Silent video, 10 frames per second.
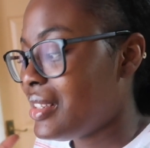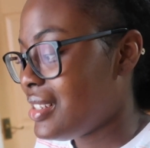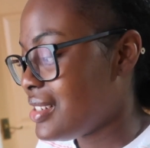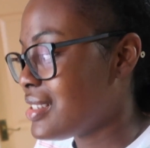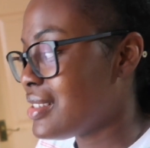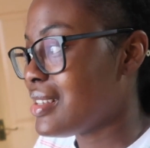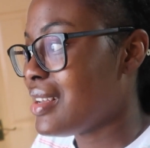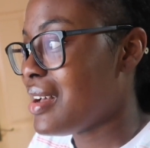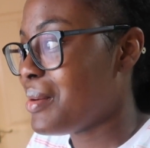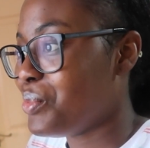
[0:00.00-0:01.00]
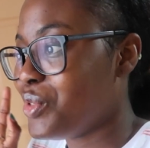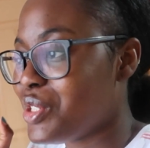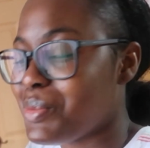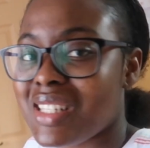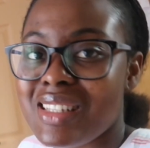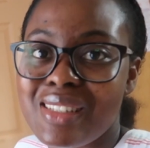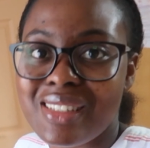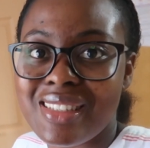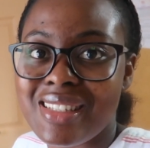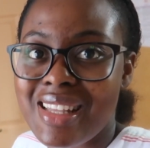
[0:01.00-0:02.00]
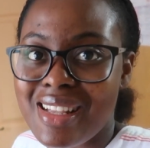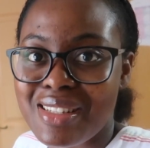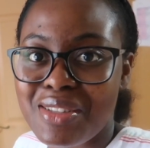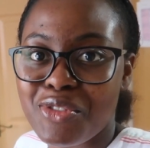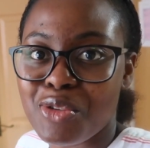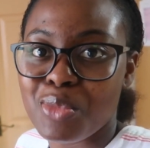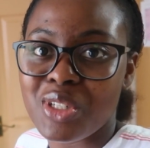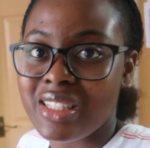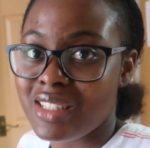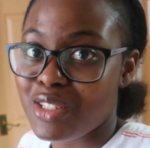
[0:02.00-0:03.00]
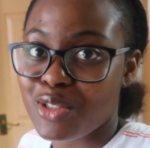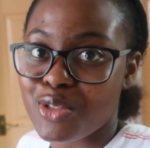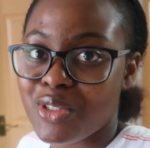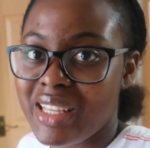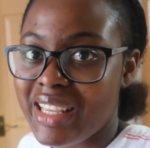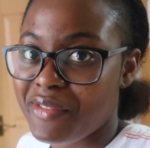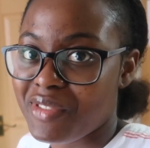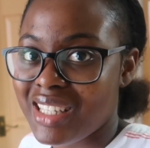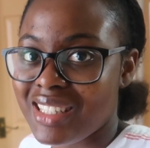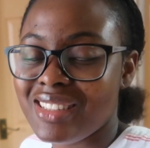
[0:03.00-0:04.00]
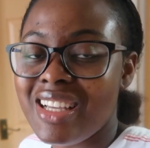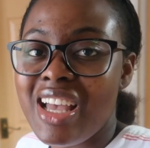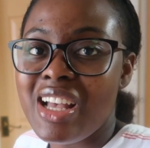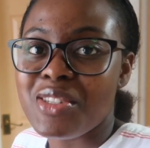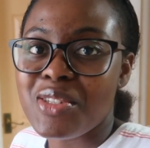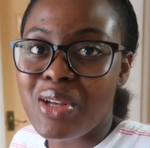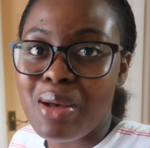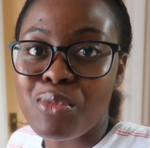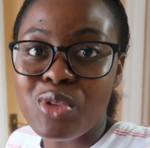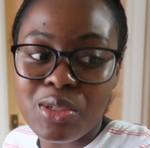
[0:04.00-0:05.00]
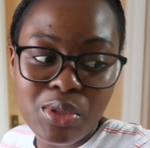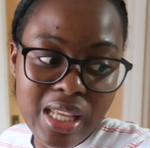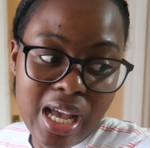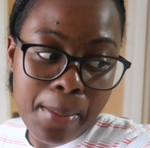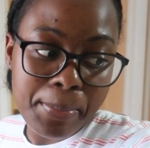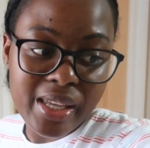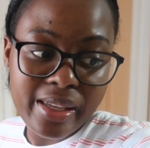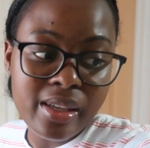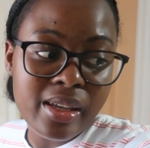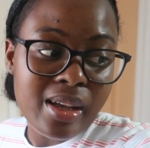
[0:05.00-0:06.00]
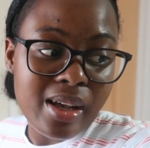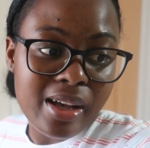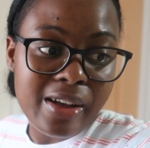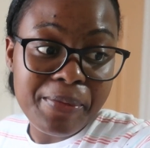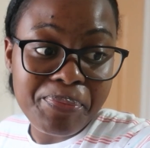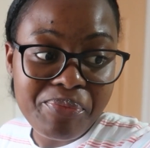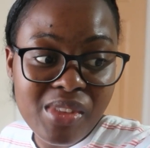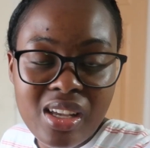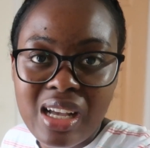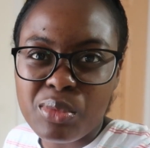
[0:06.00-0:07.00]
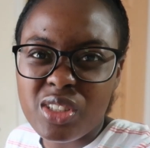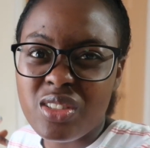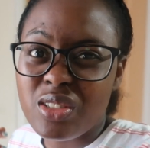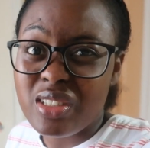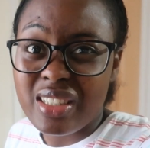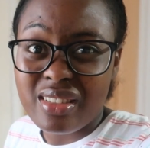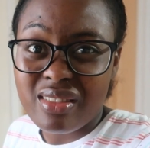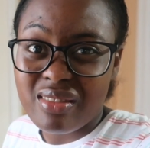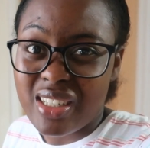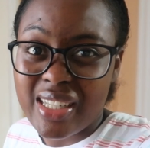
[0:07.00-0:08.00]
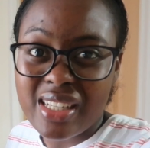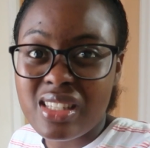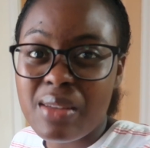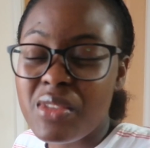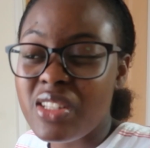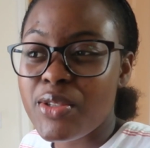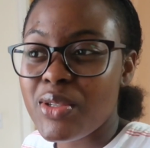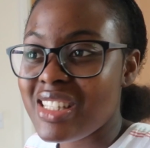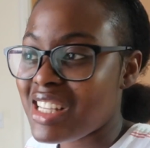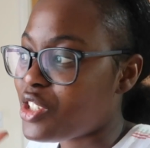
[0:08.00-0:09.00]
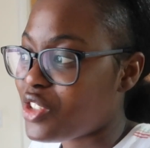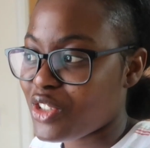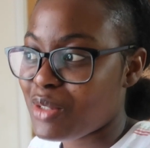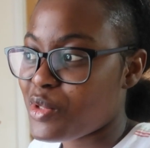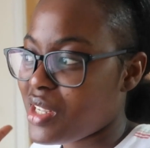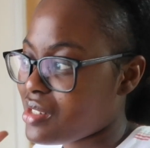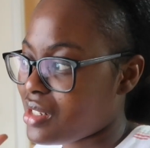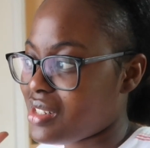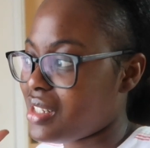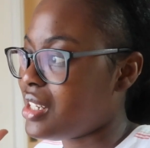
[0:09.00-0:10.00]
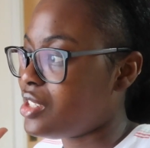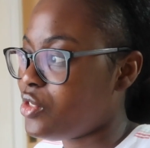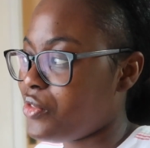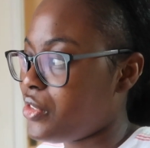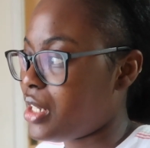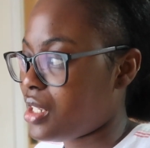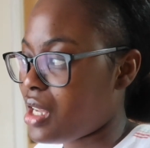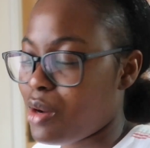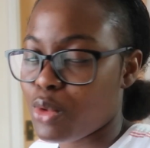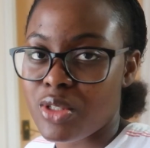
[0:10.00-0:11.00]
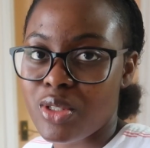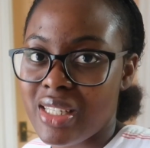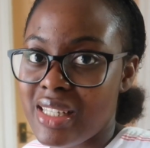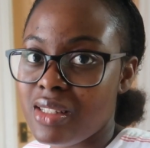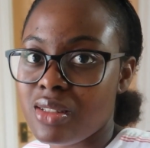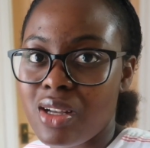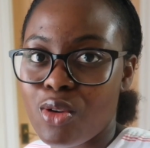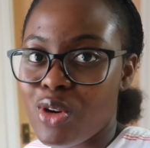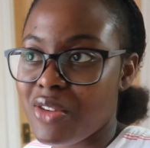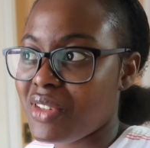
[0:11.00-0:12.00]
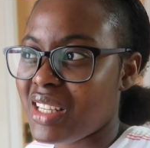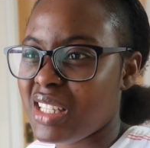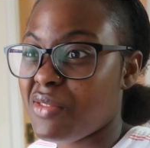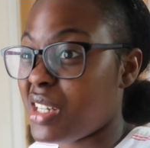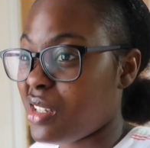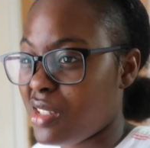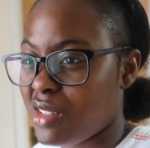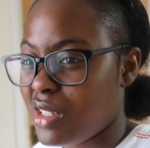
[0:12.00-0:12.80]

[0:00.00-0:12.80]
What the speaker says: This, I'm going to be sitting at this desk from morning till evening, so I'm really, really happy. I'm going to get something to eat. I don't know, I'm too excited. I don't feel like I want to eat, or I feel like if I